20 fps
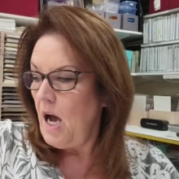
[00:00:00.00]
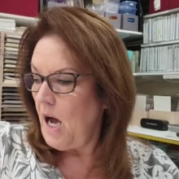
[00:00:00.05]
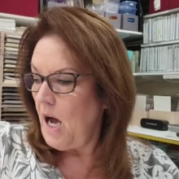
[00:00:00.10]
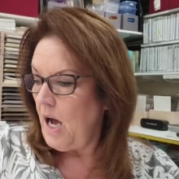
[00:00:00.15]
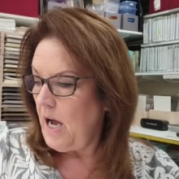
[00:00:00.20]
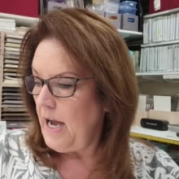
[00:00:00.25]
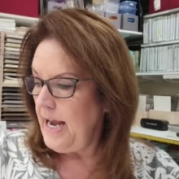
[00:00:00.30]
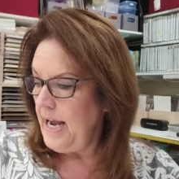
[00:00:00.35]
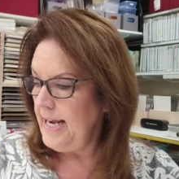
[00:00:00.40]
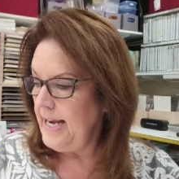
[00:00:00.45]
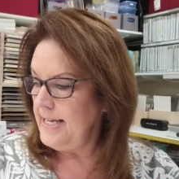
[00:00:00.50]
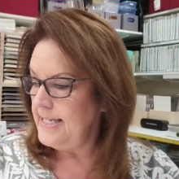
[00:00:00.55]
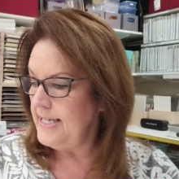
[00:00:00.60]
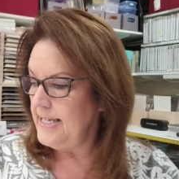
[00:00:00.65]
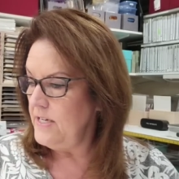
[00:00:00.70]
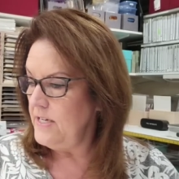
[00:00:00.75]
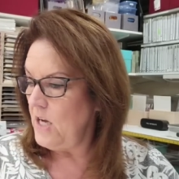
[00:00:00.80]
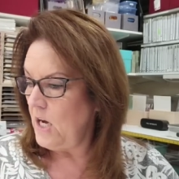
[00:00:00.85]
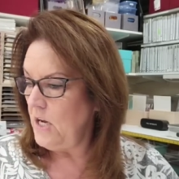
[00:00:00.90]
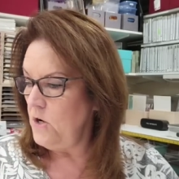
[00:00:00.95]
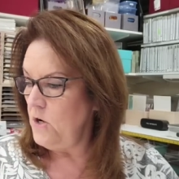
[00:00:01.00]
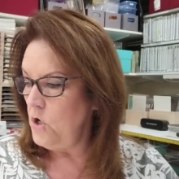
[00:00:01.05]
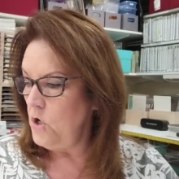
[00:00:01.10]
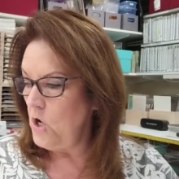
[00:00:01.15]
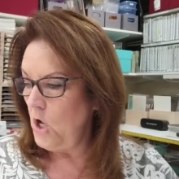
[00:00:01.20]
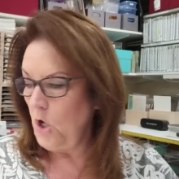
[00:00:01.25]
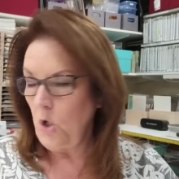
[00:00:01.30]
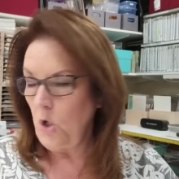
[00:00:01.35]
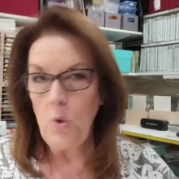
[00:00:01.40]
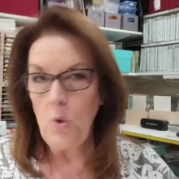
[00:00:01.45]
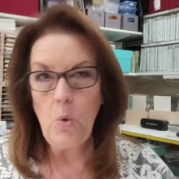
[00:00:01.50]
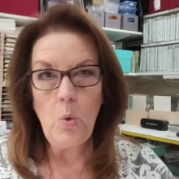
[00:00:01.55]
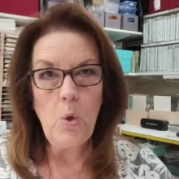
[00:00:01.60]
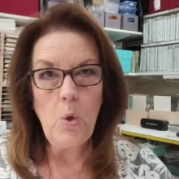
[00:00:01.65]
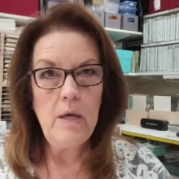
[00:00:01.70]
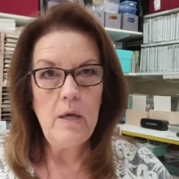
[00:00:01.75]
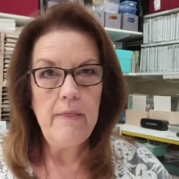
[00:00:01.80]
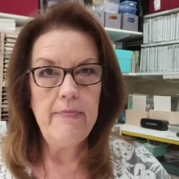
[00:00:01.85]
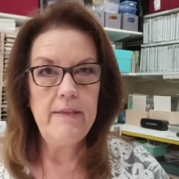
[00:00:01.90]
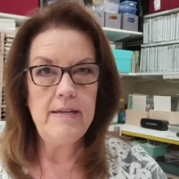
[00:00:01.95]
I did not
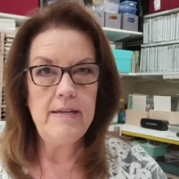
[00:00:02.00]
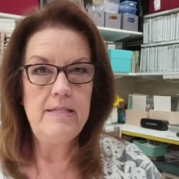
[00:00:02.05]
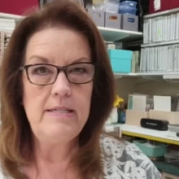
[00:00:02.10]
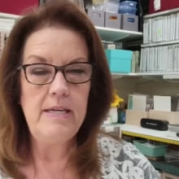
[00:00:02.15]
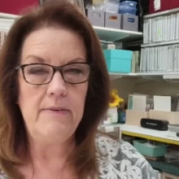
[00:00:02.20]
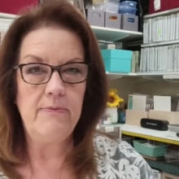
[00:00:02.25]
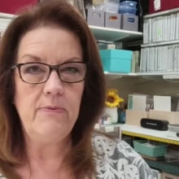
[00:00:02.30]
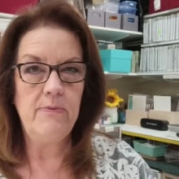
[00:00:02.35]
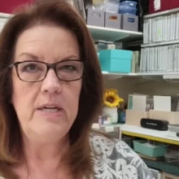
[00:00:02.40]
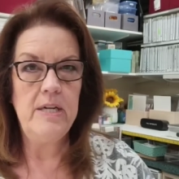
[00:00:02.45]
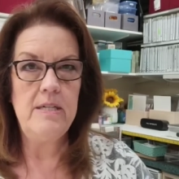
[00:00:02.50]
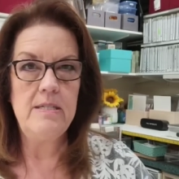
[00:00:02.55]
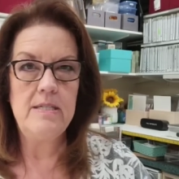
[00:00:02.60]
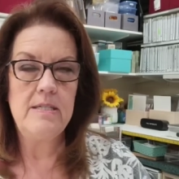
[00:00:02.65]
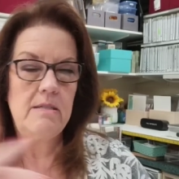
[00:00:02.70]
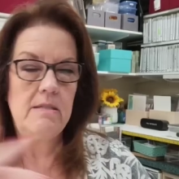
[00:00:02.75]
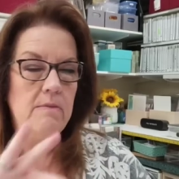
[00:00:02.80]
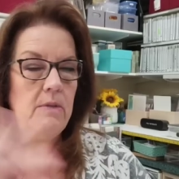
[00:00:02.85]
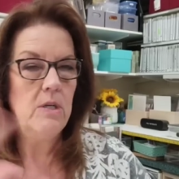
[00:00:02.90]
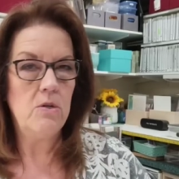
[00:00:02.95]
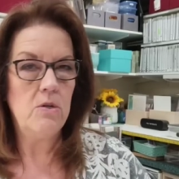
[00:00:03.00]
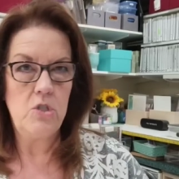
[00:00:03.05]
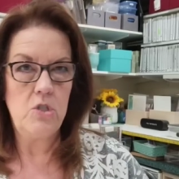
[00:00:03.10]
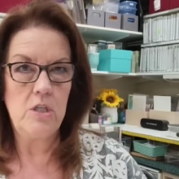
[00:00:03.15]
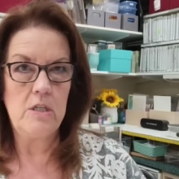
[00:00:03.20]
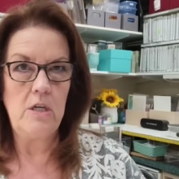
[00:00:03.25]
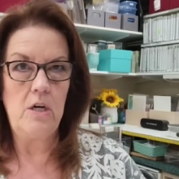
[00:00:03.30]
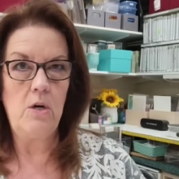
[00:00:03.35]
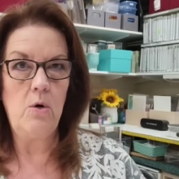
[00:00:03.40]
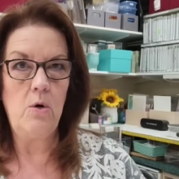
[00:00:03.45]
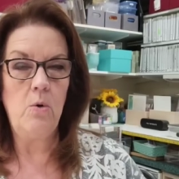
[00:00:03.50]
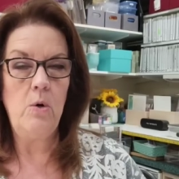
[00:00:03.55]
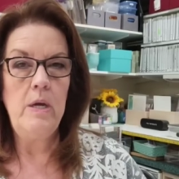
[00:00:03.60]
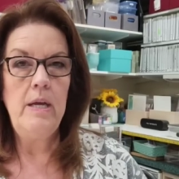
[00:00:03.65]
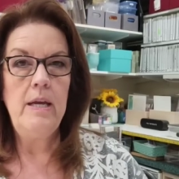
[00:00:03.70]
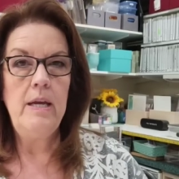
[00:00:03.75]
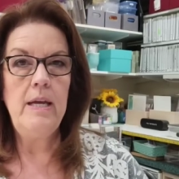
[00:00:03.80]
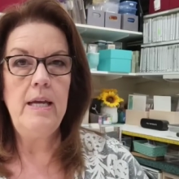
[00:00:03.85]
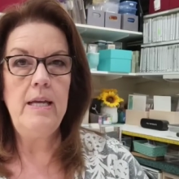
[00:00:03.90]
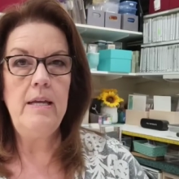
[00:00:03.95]
know the difference years ago
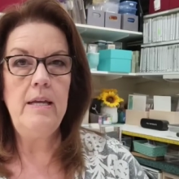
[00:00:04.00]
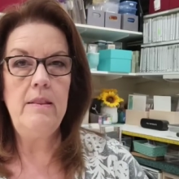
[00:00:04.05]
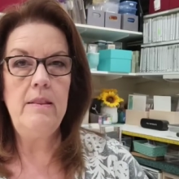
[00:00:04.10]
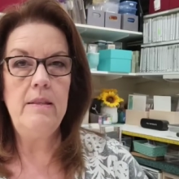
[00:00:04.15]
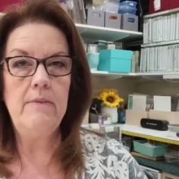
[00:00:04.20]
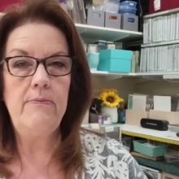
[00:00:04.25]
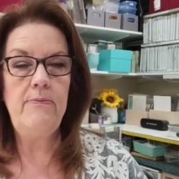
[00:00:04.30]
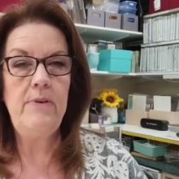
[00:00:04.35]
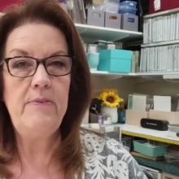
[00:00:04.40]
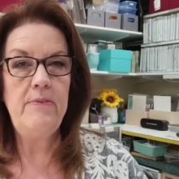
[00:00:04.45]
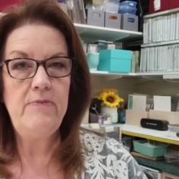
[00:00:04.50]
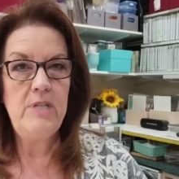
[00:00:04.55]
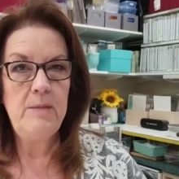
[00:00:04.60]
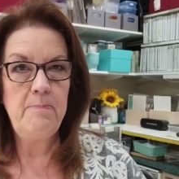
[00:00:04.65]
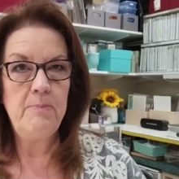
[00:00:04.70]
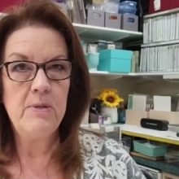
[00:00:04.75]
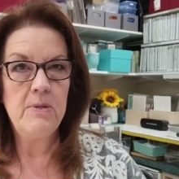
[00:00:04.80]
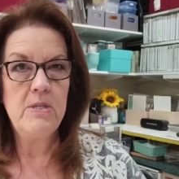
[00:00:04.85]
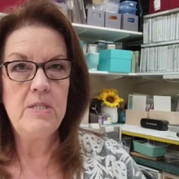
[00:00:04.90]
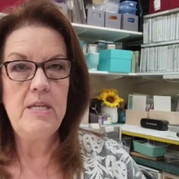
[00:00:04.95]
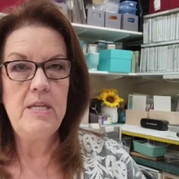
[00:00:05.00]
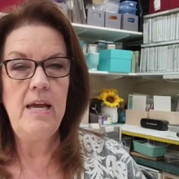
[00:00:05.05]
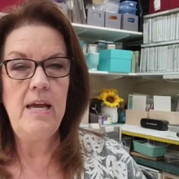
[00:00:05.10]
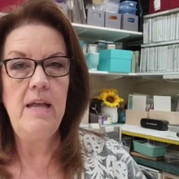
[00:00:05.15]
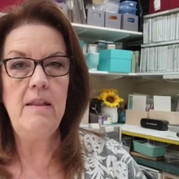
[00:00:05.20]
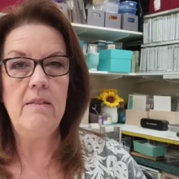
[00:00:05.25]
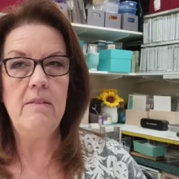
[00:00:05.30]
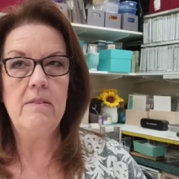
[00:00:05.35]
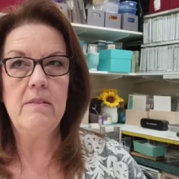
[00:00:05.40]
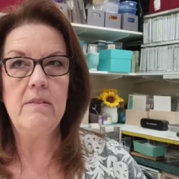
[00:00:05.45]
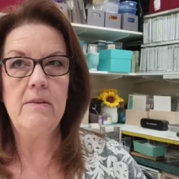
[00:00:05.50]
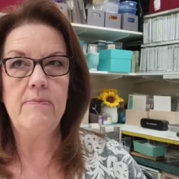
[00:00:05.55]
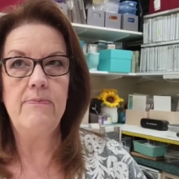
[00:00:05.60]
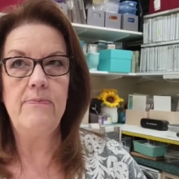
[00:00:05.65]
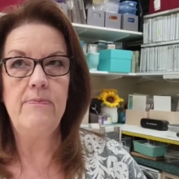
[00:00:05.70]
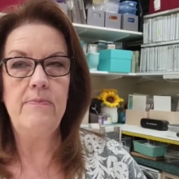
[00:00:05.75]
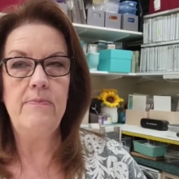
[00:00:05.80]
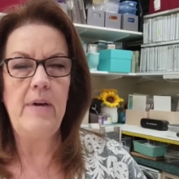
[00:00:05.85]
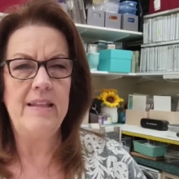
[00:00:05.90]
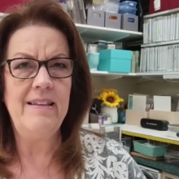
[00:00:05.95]
in the 50%, the
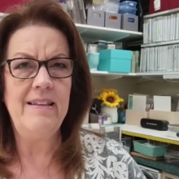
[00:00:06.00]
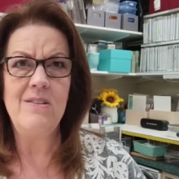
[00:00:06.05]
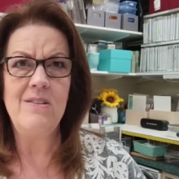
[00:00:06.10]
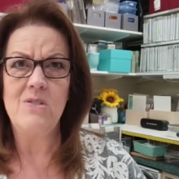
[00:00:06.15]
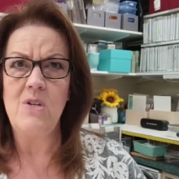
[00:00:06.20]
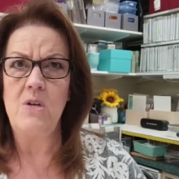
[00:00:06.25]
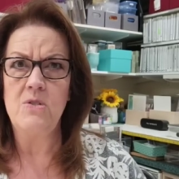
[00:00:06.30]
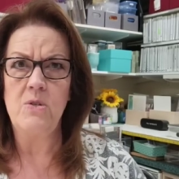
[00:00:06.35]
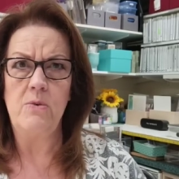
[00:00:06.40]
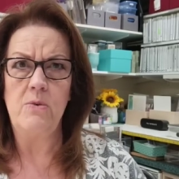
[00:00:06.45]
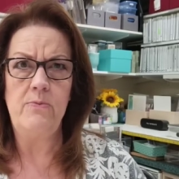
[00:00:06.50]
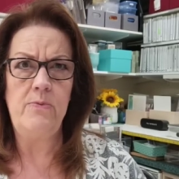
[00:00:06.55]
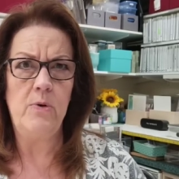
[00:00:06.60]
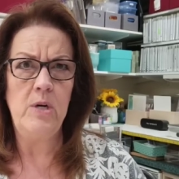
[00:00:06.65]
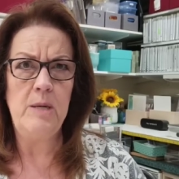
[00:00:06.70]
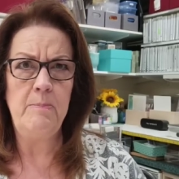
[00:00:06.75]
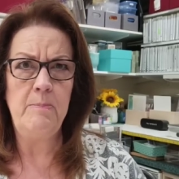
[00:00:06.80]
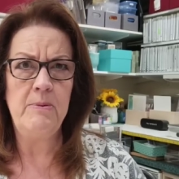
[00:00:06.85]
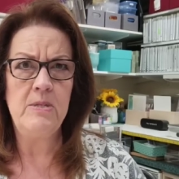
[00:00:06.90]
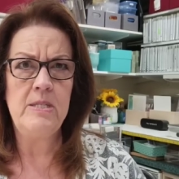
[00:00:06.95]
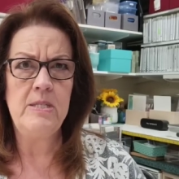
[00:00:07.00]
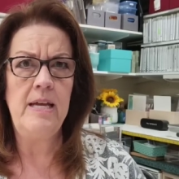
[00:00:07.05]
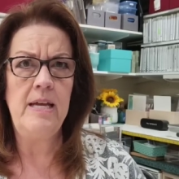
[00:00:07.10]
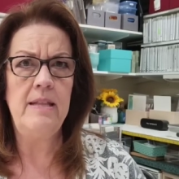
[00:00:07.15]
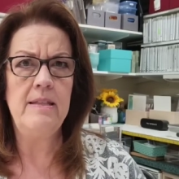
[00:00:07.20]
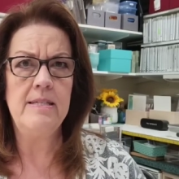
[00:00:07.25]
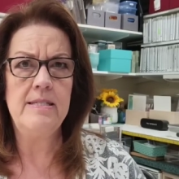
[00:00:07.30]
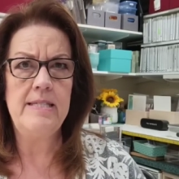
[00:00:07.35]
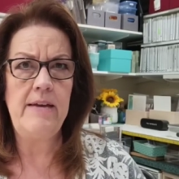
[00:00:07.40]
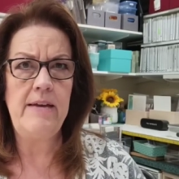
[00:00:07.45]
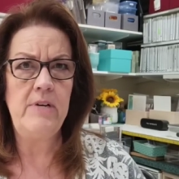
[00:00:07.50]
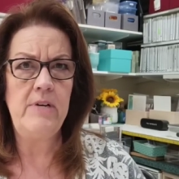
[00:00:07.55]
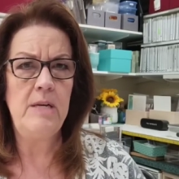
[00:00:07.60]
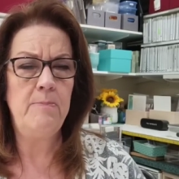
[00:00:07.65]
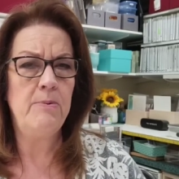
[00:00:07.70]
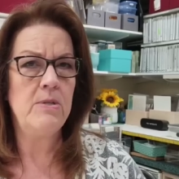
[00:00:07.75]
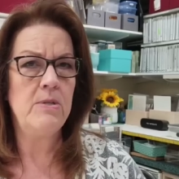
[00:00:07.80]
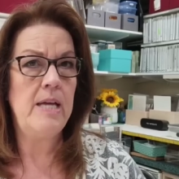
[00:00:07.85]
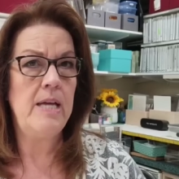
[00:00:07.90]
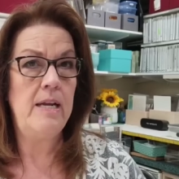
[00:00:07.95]
I think there's also 40%, the
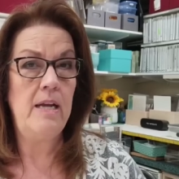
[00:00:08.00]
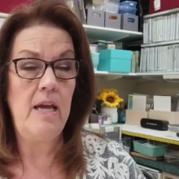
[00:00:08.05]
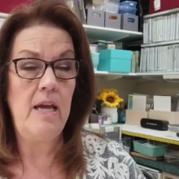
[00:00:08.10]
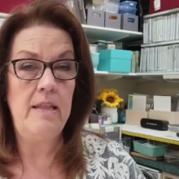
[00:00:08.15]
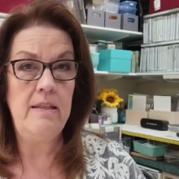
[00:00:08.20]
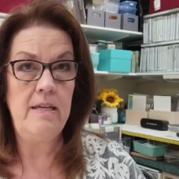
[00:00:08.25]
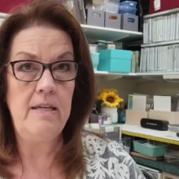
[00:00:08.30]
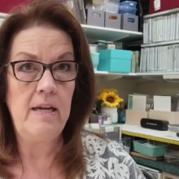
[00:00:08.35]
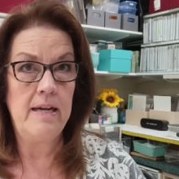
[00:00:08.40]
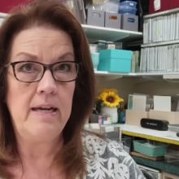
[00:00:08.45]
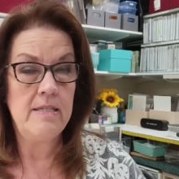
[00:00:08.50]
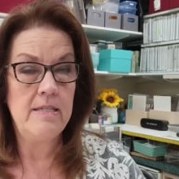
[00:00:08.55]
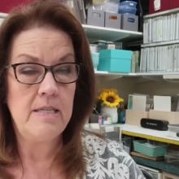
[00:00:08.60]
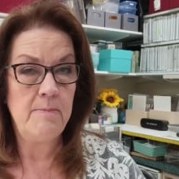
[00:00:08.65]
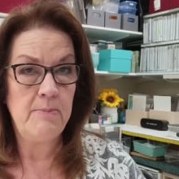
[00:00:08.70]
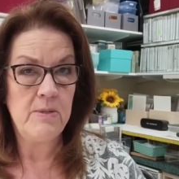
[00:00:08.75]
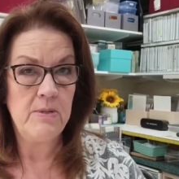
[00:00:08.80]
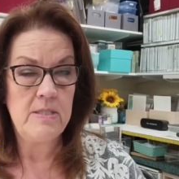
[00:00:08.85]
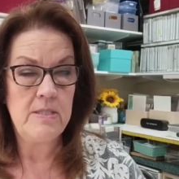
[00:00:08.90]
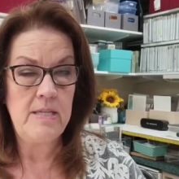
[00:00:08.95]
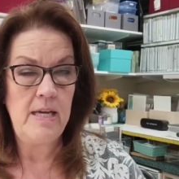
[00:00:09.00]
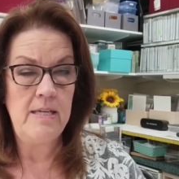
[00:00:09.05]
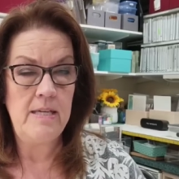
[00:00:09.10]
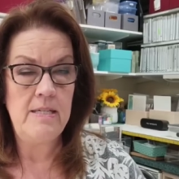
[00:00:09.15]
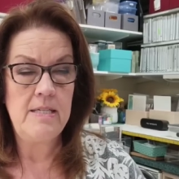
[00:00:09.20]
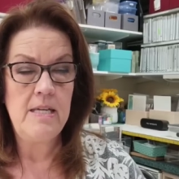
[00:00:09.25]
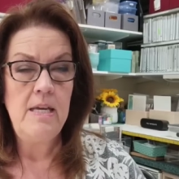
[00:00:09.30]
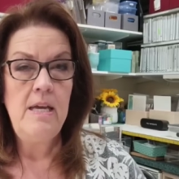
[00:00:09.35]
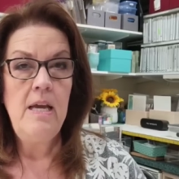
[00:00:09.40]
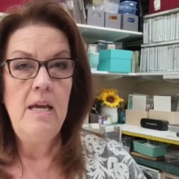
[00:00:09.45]
70% and the 90%.